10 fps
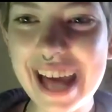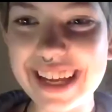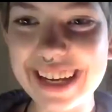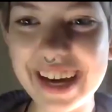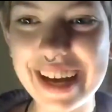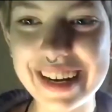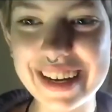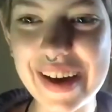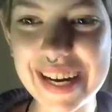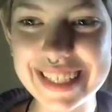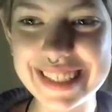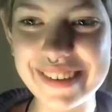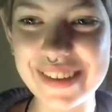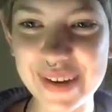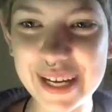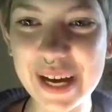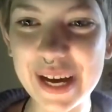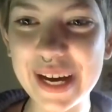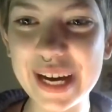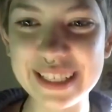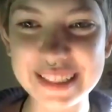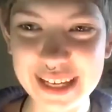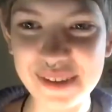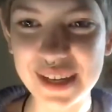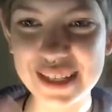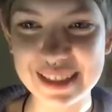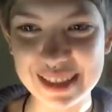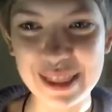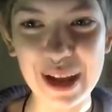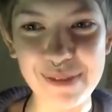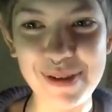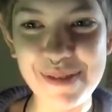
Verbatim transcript: and then got in a car accident with my car and didn't tell me because he thought I'd be